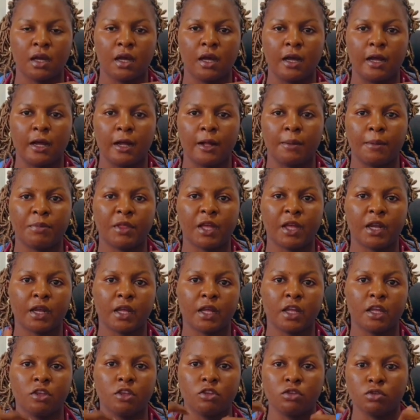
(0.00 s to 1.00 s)
that I
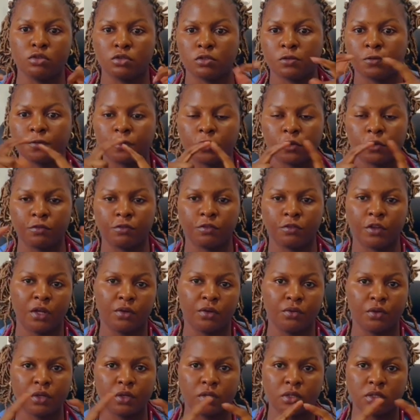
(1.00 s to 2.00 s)
can use for
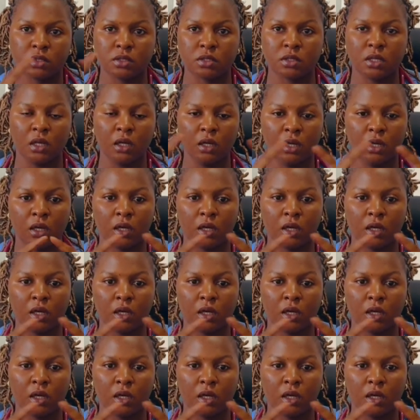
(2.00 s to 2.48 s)
various